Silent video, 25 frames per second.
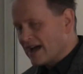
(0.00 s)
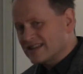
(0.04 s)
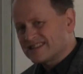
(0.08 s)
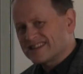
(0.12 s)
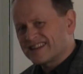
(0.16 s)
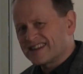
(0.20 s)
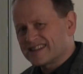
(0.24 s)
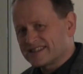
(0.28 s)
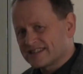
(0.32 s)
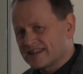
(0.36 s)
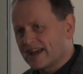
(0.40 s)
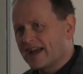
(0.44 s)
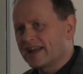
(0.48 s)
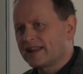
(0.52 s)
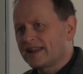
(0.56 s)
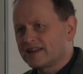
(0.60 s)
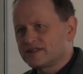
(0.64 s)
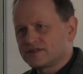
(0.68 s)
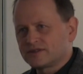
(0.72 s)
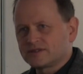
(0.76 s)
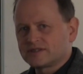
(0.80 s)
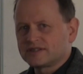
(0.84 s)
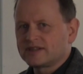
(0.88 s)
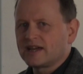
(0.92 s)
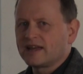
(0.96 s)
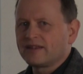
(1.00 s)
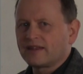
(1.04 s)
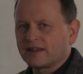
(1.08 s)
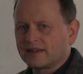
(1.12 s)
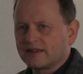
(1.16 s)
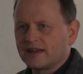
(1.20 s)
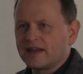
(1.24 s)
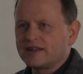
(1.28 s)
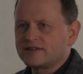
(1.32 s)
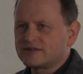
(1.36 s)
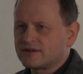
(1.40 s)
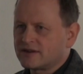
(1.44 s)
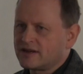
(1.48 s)
As an aside, I should say
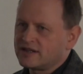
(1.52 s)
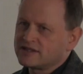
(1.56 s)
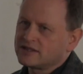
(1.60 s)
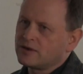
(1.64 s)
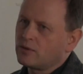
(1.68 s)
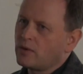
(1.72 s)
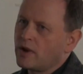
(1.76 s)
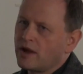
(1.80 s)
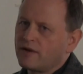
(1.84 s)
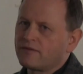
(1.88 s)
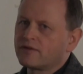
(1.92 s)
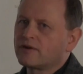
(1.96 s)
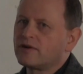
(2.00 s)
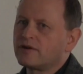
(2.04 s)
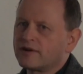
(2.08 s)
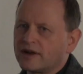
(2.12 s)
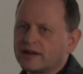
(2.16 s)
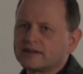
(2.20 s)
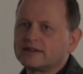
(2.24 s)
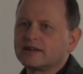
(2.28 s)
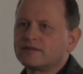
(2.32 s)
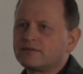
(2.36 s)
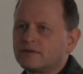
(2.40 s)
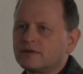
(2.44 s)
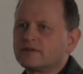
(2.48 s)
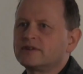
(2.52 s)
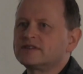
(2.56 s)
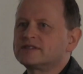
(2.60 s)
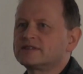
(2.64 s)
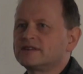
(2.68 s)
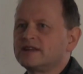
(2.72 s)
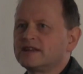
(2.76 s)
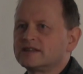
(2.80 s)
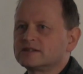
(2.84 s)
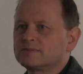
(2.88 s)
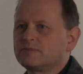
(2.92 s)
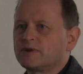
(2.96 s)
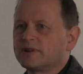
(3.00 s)
that nature has a way of correcting for these
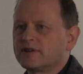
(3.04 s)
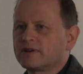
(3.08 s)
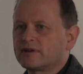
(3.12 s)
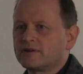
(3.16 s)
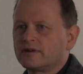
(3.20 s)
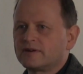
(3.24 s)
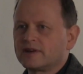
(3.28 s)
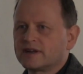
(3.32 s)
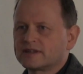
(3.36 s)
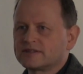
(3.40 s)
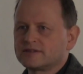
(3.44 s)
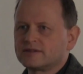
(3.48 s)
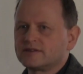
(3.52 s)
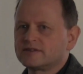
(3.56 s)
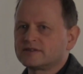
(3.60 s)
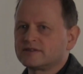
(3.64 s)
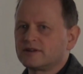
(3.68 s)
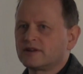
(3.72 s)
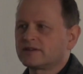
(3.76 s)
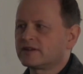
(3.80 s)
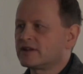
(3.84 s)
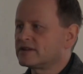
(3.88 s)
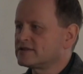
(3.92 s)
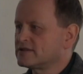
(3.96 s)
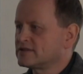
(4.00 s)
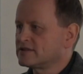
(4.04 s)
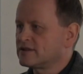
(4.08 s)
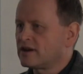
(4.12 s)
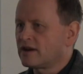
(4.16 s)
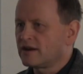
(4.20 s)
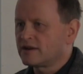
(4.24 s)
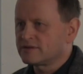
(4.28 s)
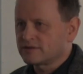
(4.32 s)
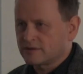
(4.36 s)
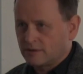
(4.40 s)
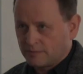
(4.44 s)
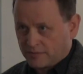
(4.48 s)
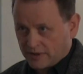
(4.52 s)
things, but the correction is not
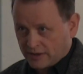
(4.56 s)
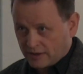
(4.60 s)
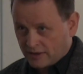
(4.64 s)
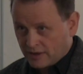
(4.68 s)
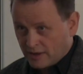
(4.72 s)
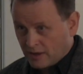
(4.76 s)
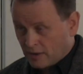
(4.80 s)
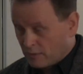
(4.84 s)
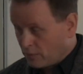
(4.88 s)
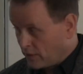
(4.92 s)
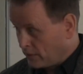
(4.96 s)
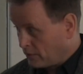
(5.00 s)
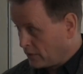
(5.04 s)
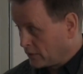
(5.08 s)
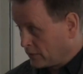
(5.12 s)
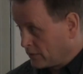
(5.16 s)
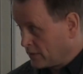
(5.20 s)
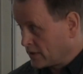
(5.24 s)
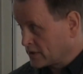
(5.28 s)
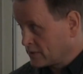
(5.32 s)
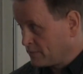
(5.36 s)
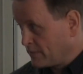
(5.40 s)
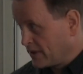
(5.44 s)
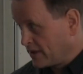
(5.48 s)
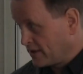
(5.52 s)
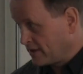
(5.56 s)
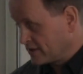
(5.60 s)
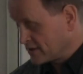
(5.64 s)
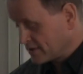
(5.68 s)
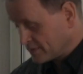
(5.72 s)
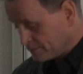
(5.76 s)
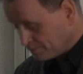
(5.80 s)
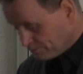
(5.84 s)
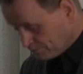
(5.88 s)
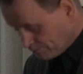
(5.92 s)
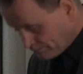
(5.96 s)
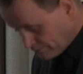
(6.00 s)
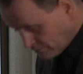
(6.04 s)
necessarily something we want to
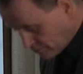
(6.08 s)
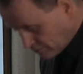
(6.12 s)
experience.